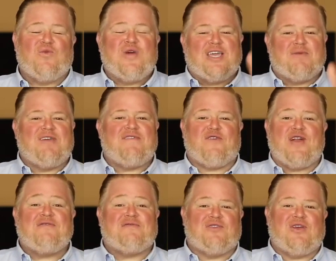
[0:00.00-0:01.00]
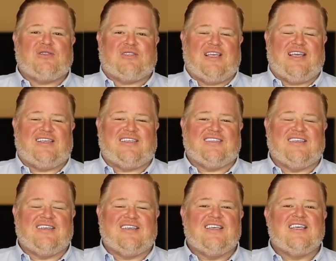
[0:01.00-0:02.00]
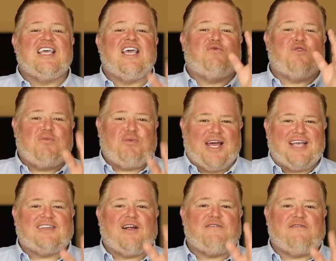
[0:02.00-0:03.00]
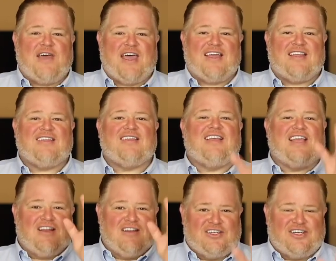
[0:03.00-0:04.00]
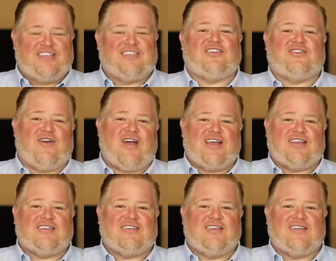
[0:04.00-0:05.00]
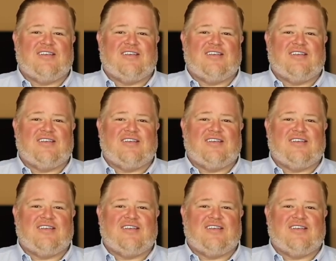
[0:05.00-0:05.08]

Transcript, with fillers: We can be free from those things if we place our faith in Jesus Christ.